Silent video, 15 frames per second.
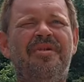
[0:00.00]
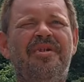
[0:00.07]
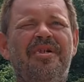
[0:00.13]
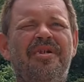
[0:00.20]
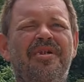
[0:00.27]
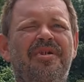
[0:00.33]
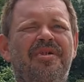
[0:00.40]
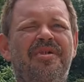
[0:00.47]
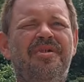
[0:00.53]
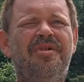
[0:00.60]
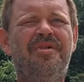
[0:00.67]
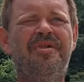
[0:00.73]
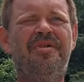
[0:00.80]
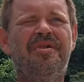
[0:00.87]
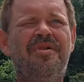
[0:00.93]
Yeah.
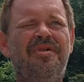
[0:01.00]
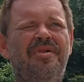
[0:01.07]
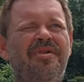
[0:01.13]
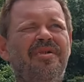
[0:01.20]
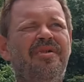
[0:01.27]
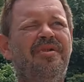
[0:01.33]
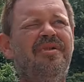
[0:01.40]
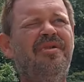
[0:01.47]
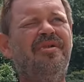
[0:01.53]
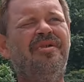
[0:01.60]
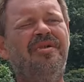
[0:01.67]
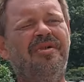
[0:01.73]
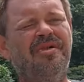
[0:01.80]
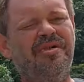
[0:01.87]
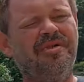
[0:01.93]
So here, I
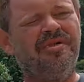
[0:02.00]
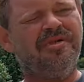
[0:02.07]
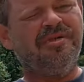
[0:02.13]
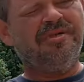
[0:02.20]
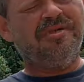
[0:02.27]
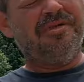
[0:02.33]
can hold your sign.